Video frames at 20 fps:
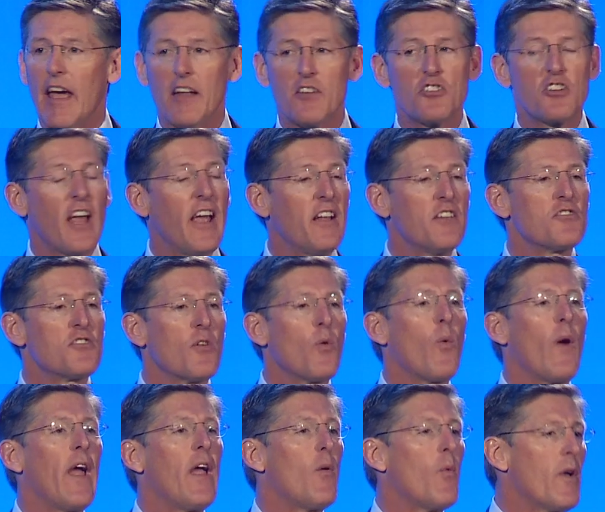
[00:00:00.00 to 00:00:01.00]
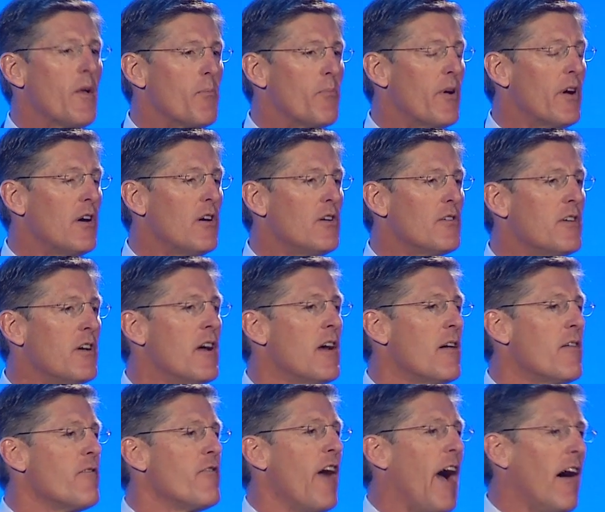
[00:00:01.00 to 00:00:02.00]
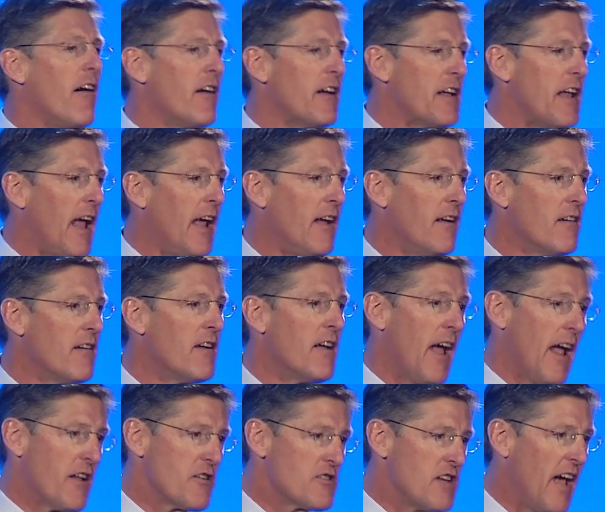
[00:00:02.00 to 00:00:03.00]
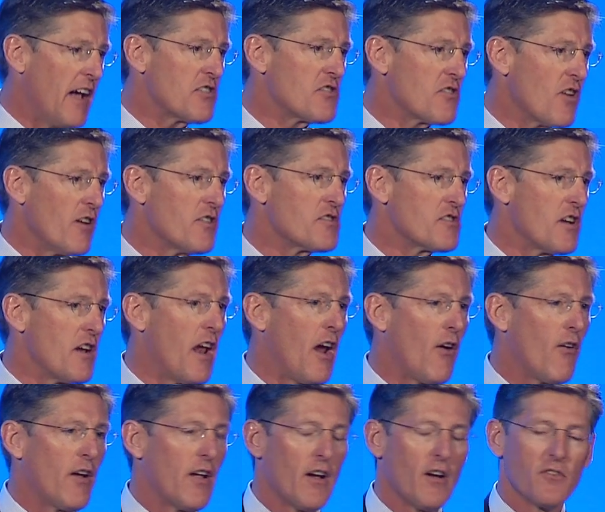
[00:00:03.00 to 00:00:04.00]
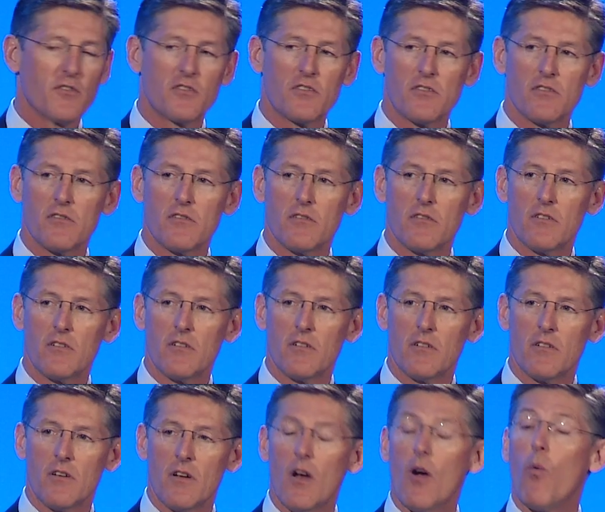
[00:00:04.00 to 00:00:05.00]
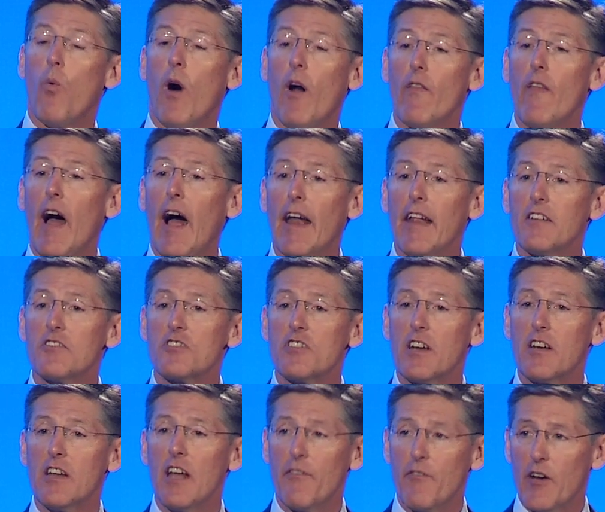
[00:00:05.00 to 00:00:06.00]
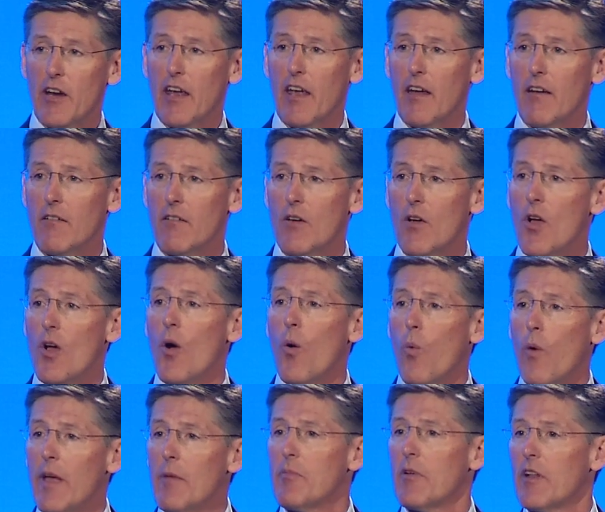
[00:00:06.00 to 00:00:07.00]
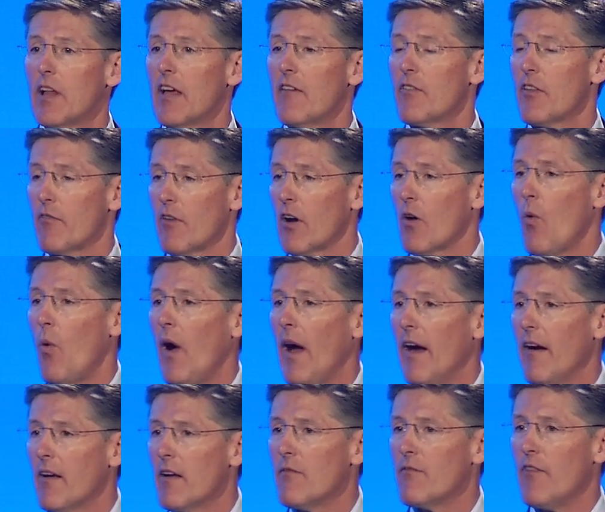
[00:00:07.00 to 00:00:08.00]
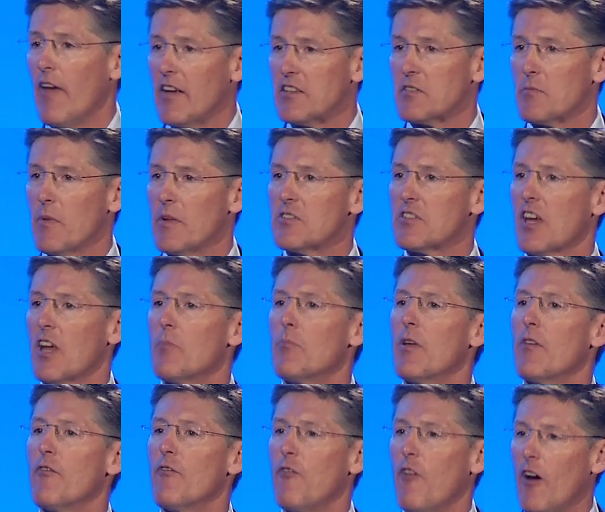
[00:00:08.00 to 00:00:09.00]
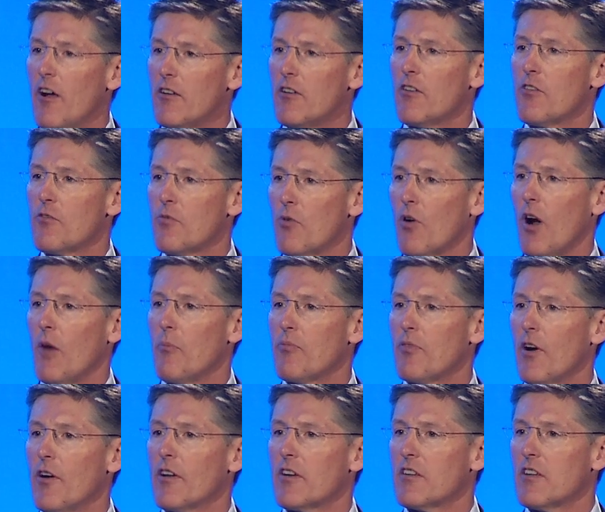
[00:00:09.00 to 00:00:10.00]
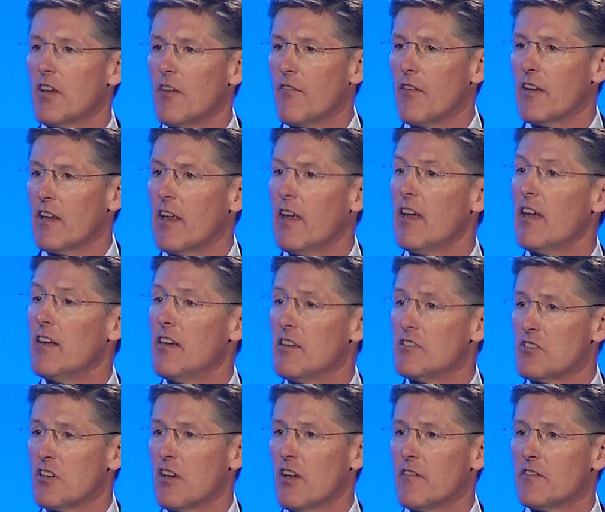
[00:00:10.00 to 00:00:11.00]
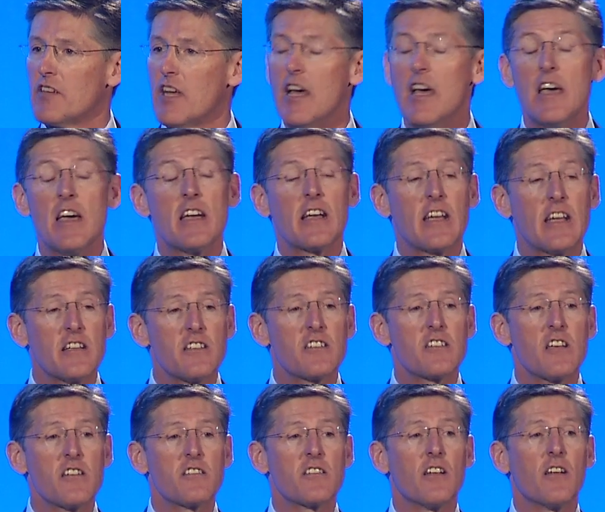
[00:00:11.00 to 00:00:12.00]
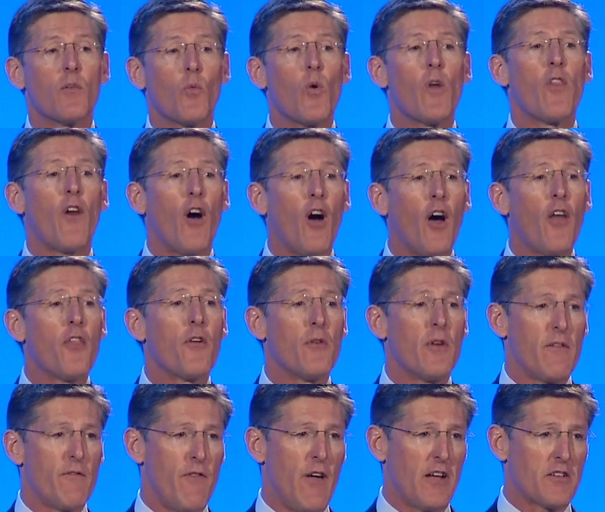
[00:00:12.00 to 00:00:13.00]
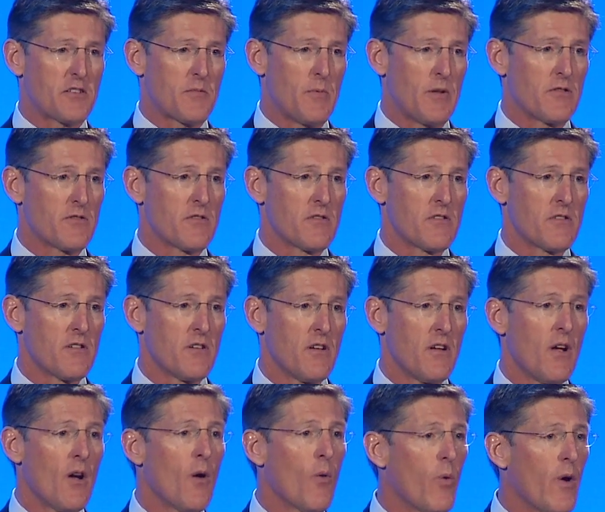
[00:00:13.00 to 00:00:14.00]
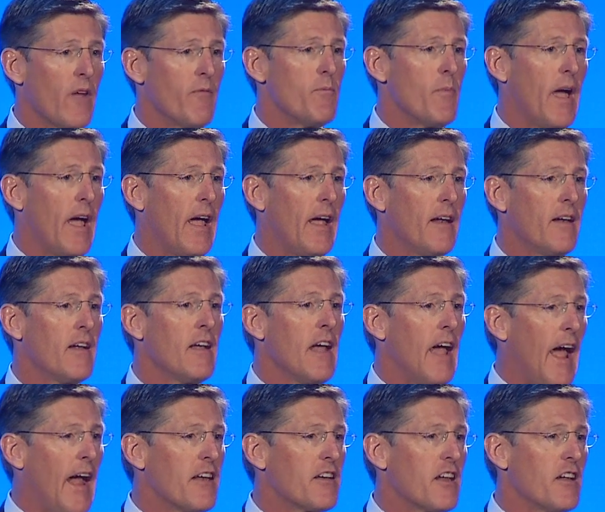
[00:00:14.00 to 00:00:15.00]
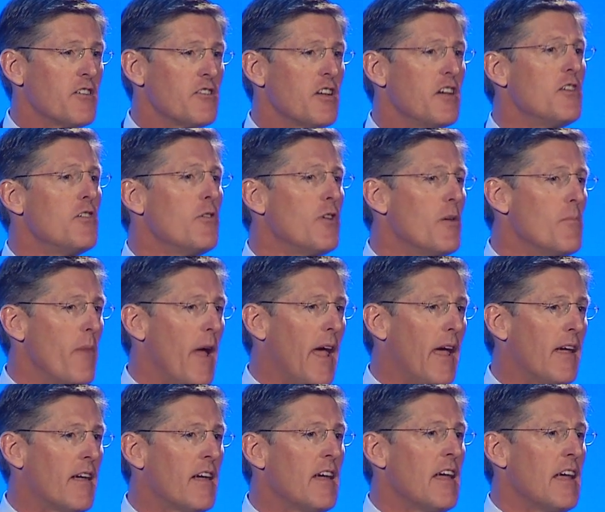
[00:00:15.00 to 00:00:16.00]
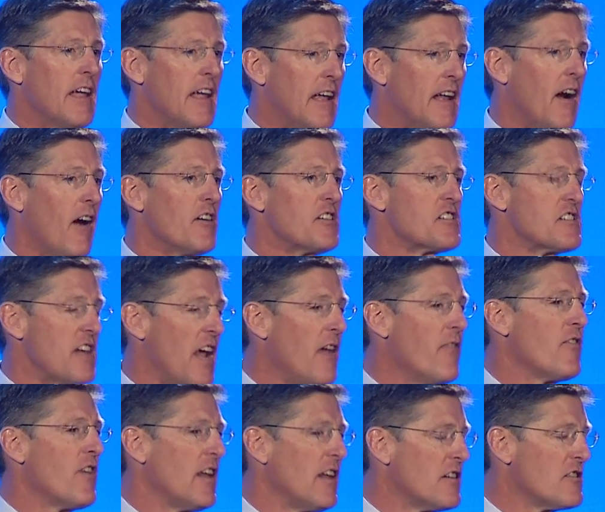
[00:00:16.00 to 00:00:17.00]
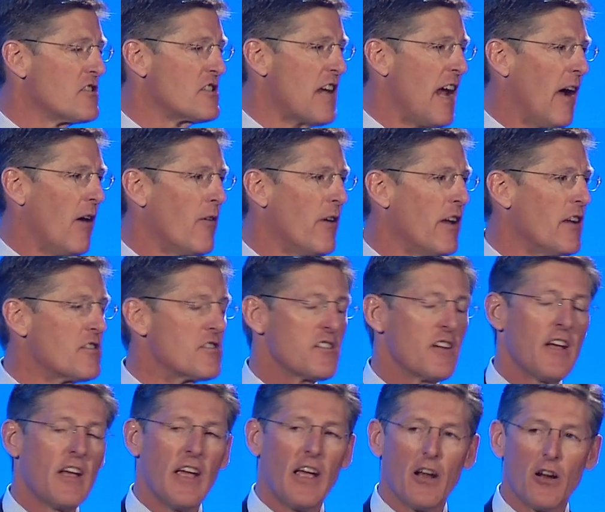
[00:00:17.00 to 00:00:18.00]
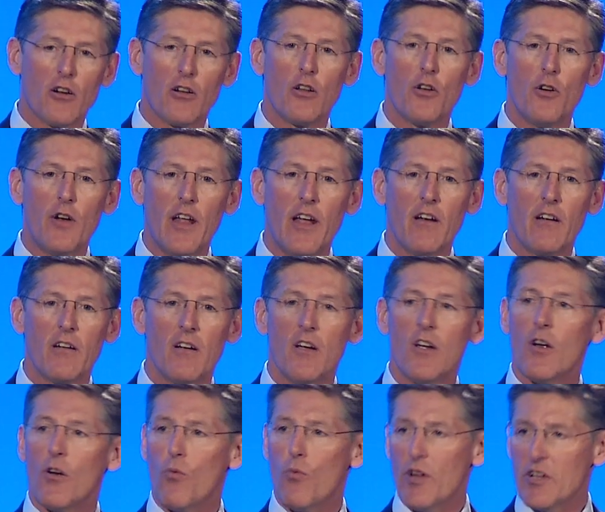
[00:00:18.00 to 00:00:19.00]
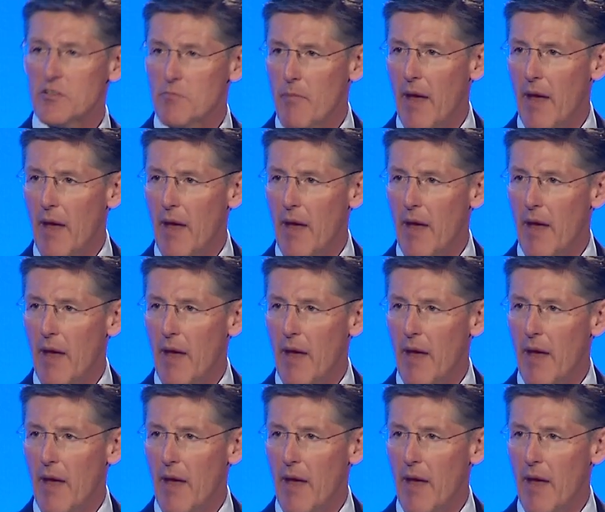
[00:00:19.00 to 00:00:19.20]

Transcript: and change the way we build, validate, and test our scenarios. While not insignificant, we believe the required investments can be funded through our productivity initiatives consistent with other investments we've made and continue to make in our safety and soundness, including risk